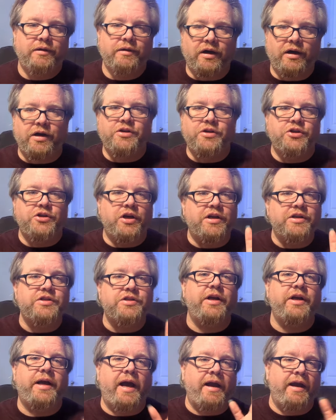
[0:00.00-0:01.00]

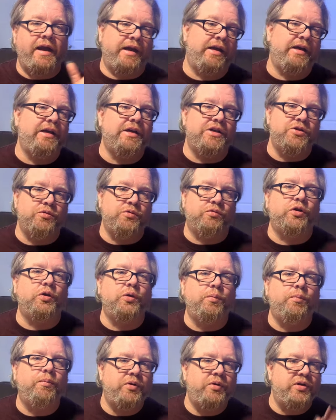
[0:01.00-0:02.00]
adjust uh, each
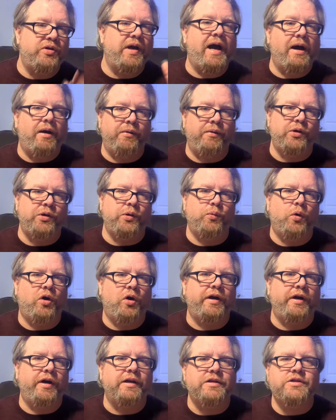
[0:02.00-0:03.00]
room to how you
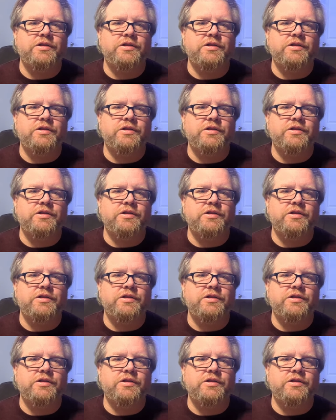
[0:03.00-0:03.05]
want it.